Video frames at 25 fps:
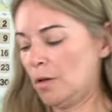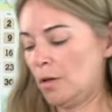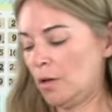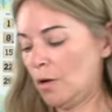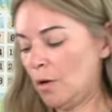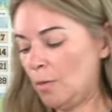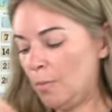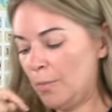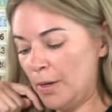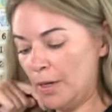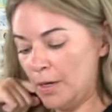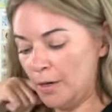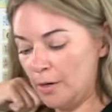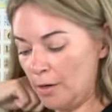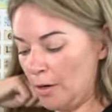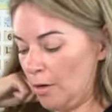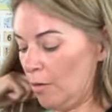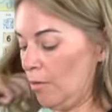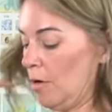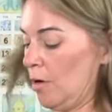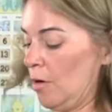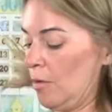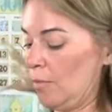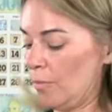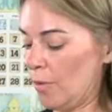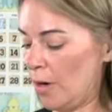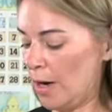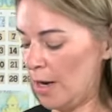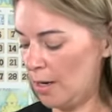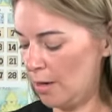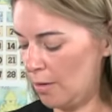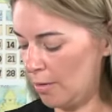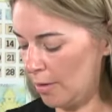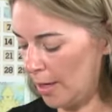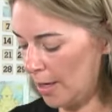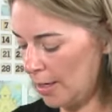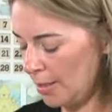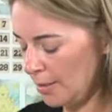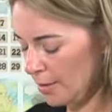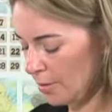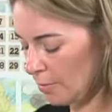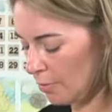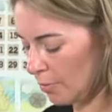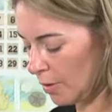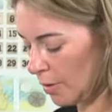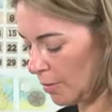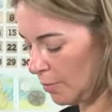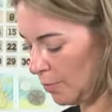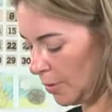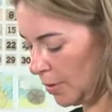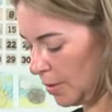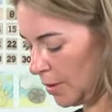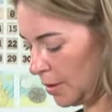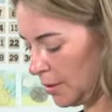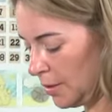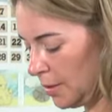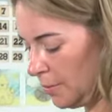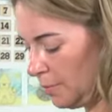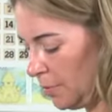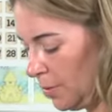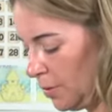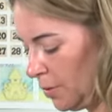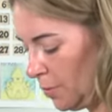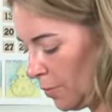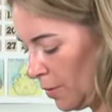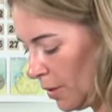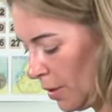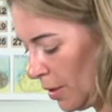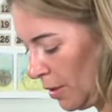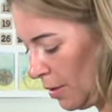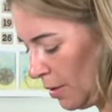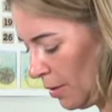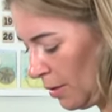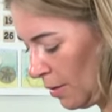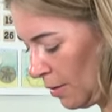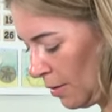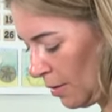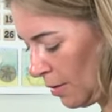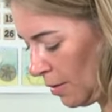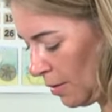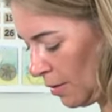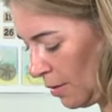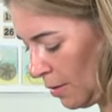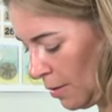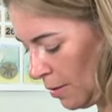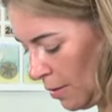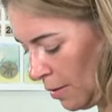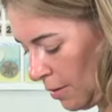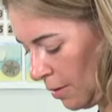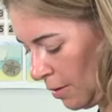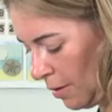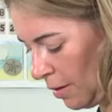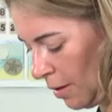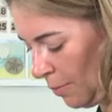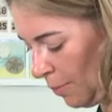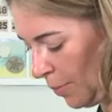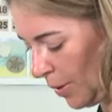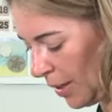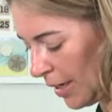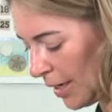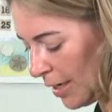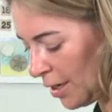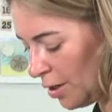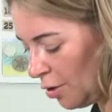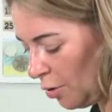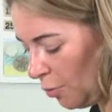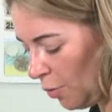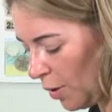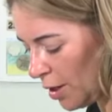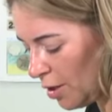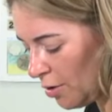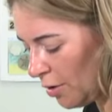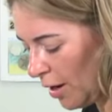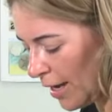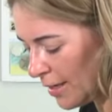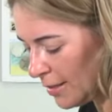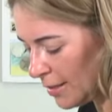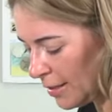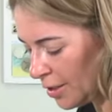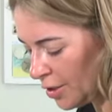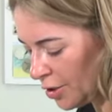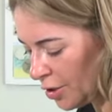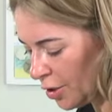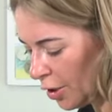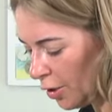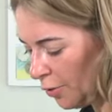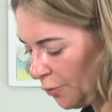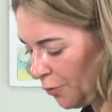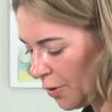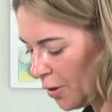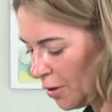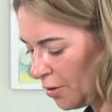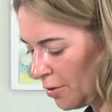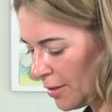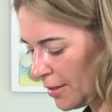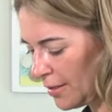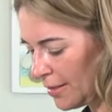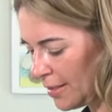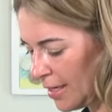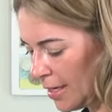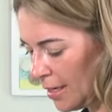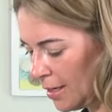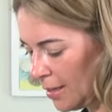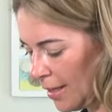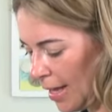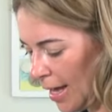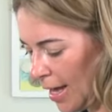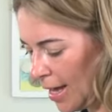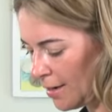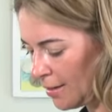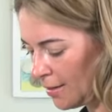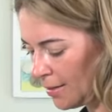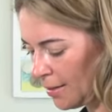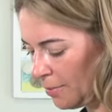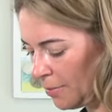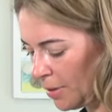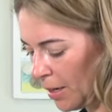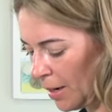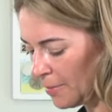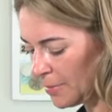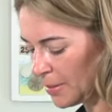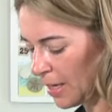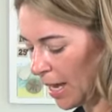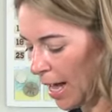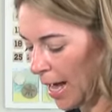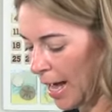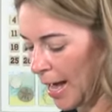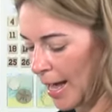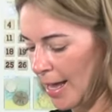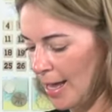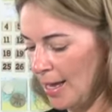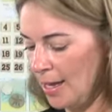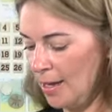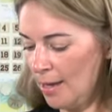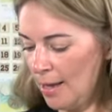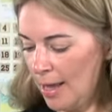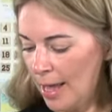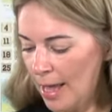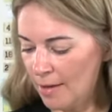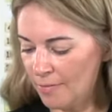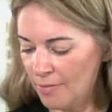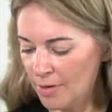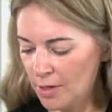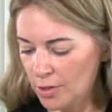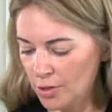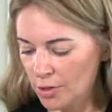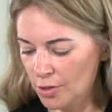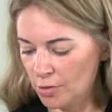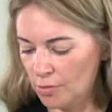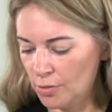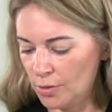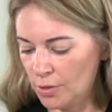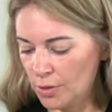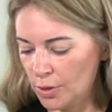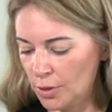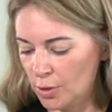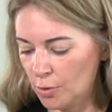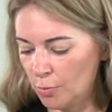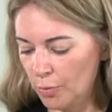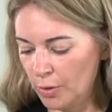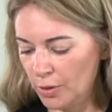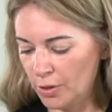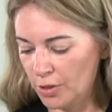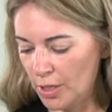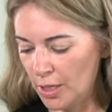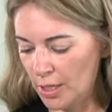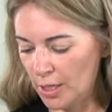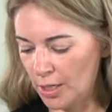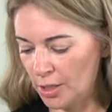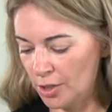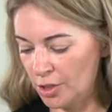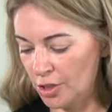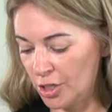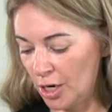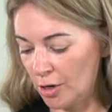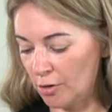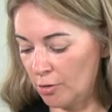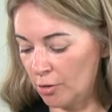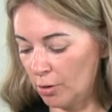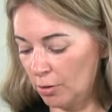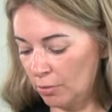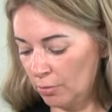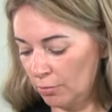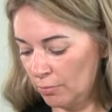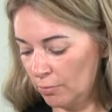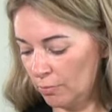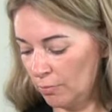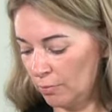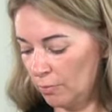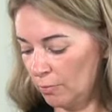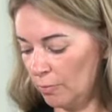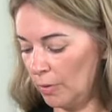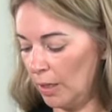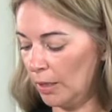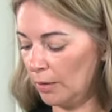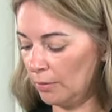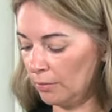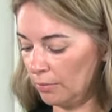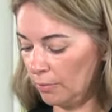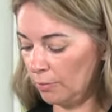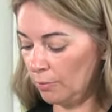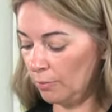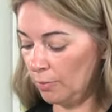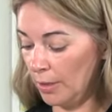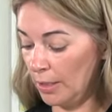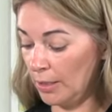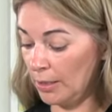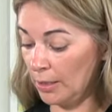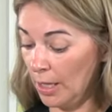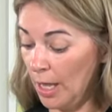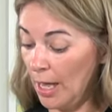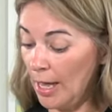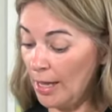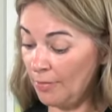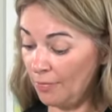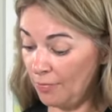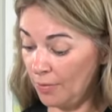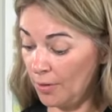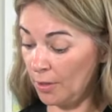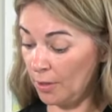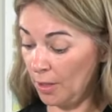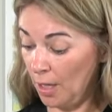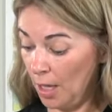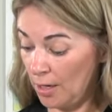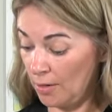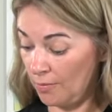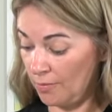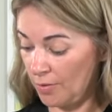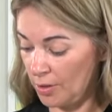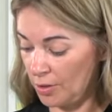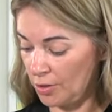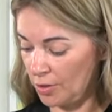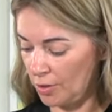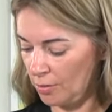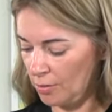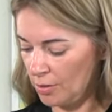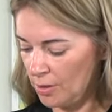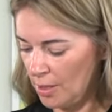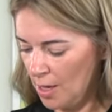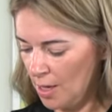Go big or go home, right? Okay, so we're gonna put this in between. But eh, you know what, you guys, it's good for you to see that sometimes I have issues too with, in general, well, in life, a lot of issues.